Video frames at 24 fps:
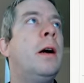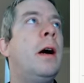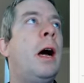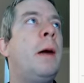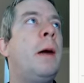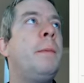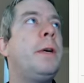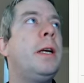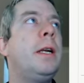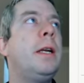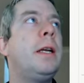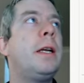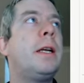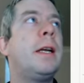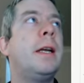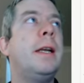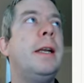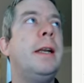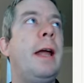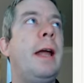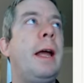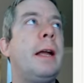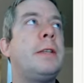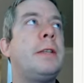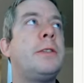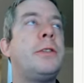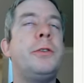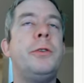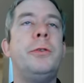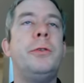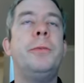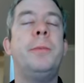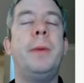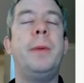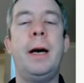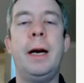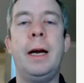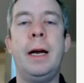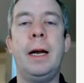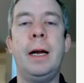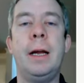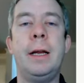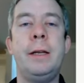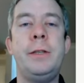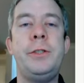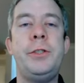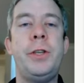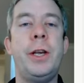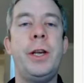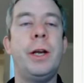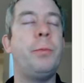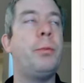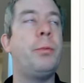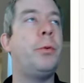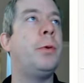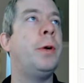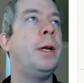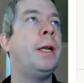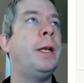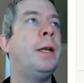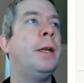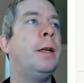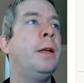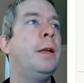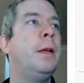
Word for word: I'm gonna connect to my SharePoint